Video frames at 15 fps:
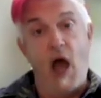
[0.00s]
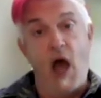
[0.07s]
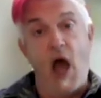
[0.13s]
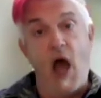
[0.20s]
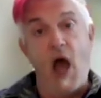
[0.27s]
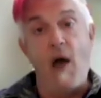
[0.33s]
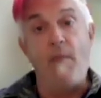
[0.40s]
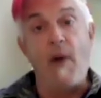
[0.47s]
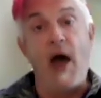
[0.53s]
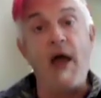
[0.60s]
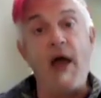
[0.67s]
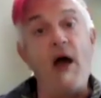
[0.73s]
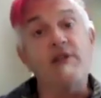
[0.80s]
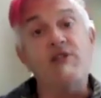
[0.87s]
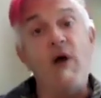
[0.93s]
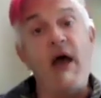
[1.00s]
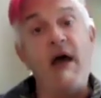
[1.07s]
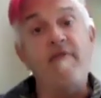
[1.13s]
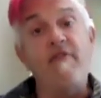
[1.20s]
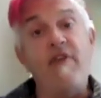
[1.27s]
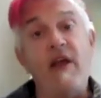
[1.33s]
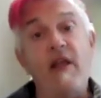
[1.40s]
I also
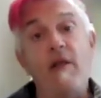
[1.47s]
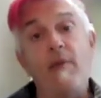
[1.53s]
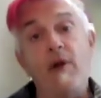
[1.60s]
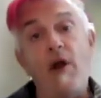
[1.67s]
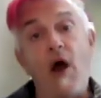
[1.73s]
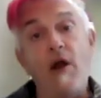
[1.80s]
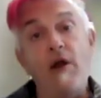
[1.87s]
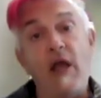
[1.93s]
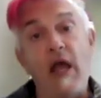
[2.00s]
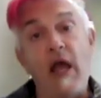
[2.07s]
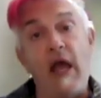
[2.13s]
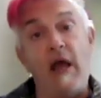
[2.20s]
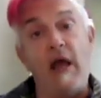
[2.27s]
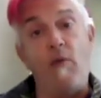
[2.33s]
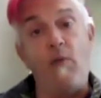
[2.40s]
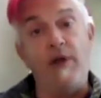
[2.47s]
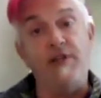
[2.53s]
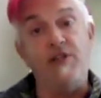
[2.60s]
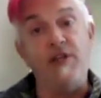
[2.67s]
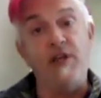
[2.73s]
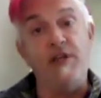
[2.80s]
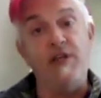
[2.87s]
have available Narcan,
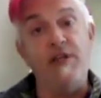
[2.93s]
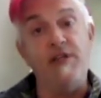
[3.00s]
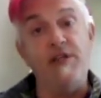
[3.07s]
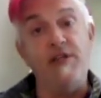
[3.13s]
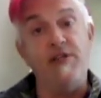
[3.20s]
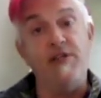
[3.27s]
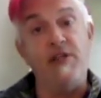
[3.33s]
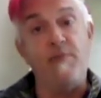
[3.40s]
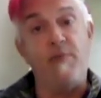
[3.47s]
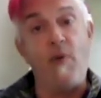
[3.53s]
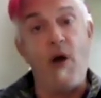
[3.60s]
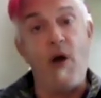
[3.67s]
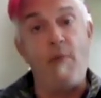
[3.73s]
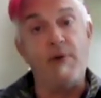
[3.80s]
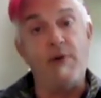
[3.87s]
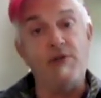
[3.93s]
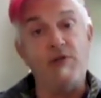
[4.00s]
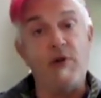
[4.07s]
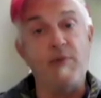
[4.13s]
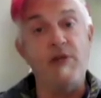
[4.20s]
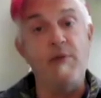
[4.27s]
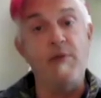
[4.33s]
which is the
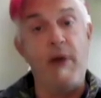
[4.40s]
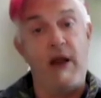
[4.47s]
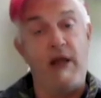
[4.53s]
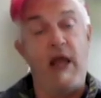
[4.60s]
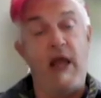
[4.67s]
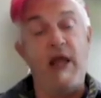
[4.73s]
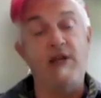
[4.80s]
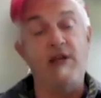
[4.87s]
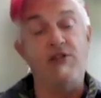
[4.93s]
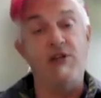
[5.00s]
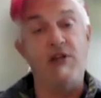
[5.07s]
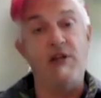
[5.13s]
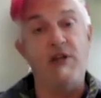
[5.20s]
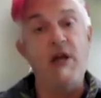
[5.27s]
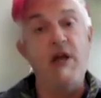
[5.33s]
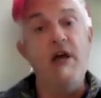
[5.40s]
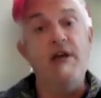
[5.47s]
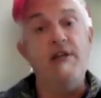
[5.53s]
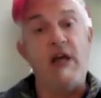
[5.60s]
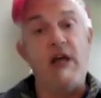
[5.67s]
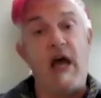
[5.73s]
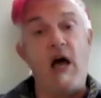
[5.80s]
prescription medication
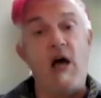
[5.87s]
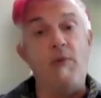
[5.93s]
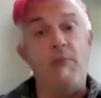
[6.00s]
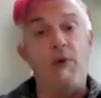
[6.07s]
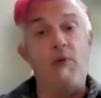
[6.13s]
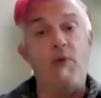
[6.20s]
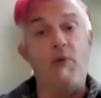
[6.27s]
to help